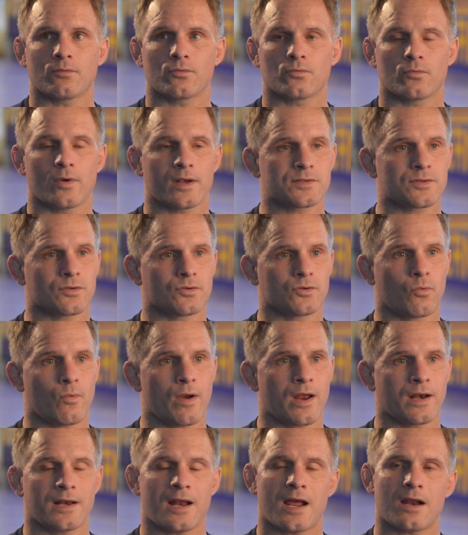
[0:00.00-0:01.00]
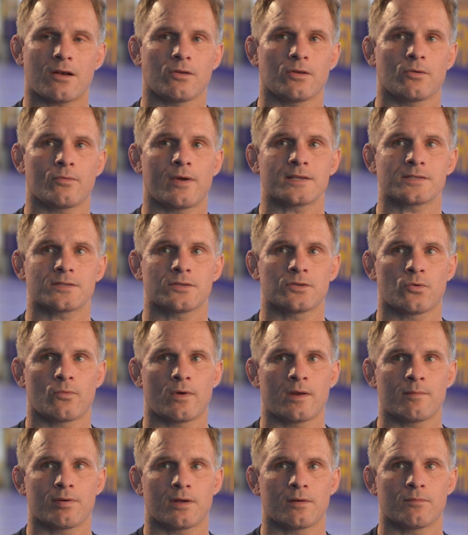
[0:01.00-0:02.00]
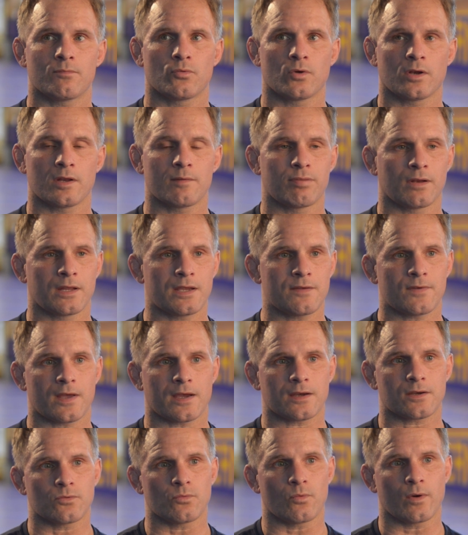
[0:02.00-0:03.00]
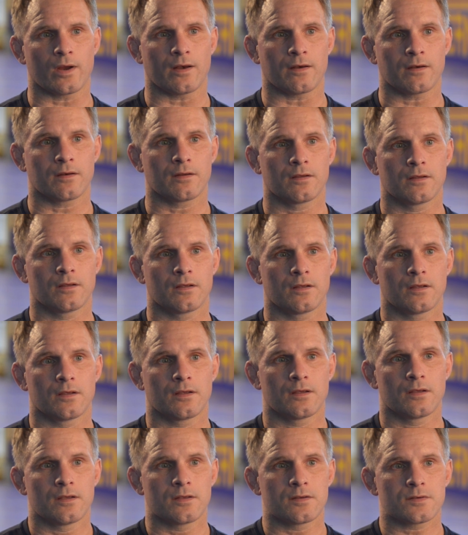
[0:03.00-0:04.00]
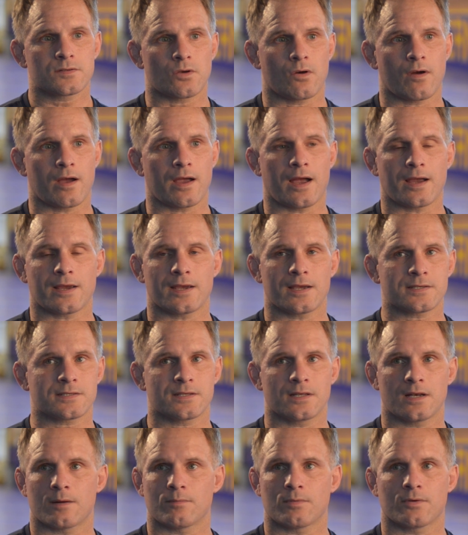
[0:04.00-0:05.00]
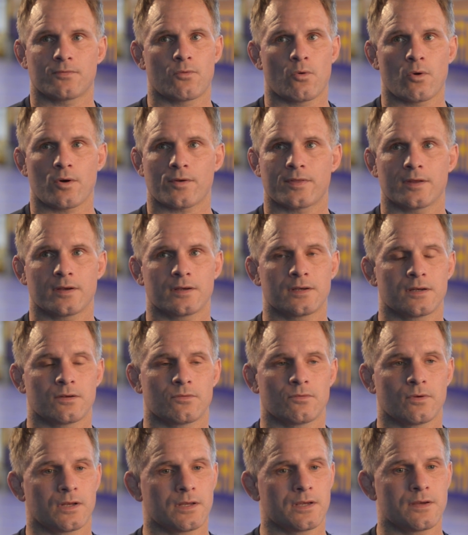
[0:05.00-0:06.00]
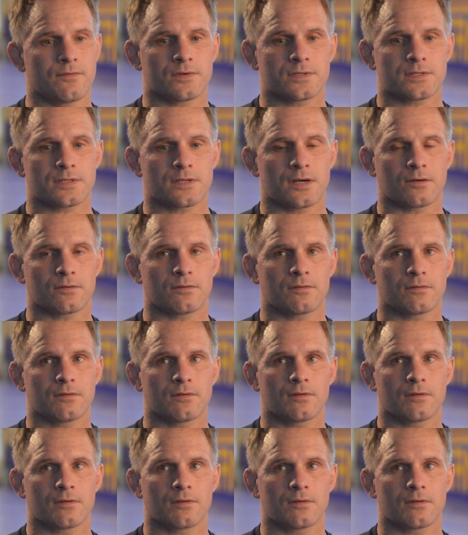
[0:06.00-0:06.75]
wrestled to win, and not only wrestled to win, but really believed I could win. So I guess the number four thing didn't really even start,